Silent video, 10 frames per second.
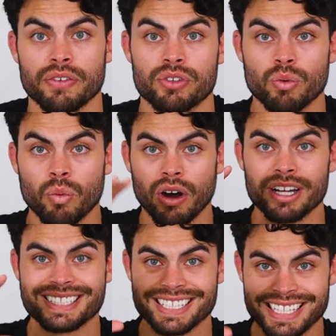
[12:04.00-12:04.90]
if you
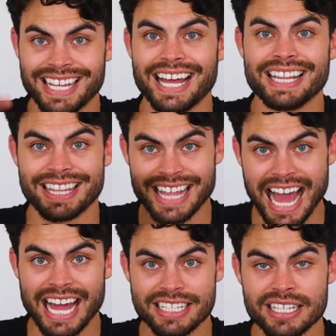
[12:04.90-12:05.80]
want to get
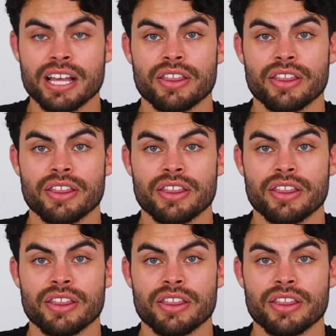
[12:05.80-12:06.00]
that,